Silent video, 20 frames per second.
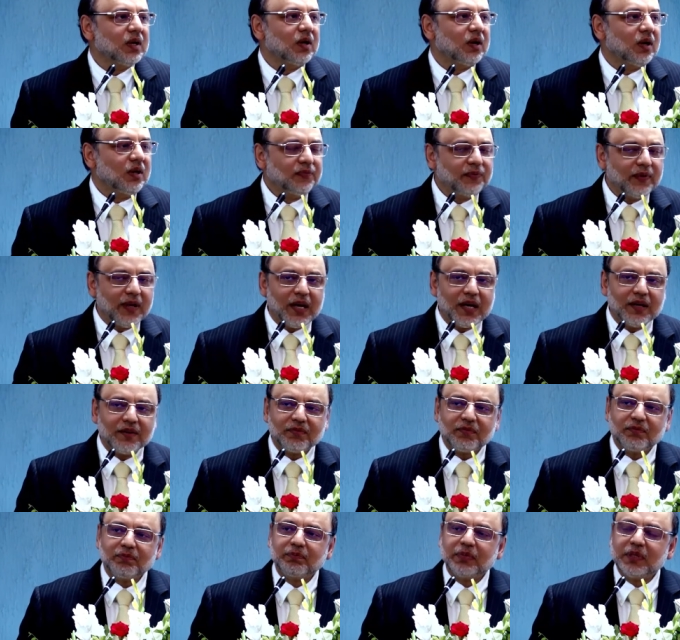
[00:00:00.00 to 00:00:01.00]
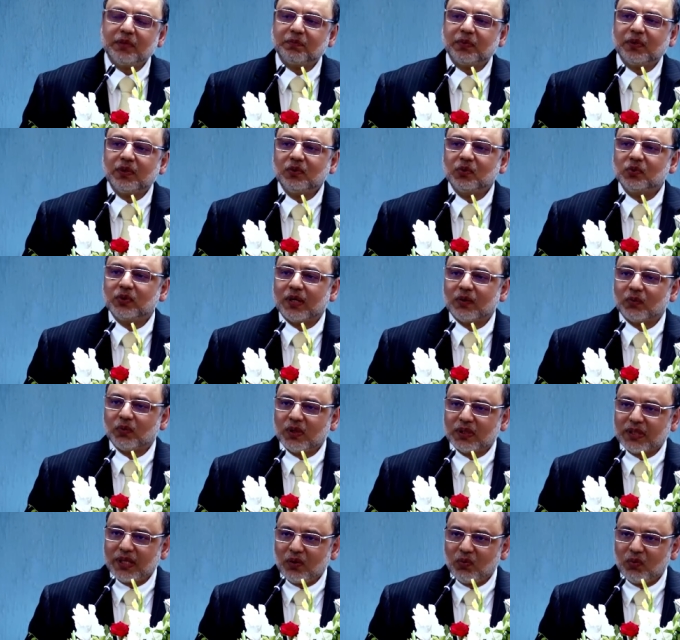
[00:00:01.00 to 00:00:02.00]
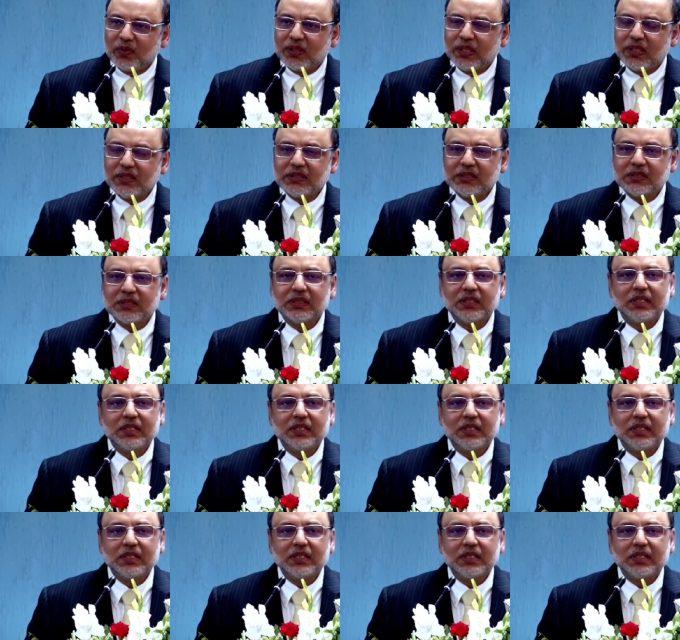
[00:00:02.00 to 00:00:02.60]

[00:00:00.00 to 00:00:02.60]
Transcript: of our people who are working with us,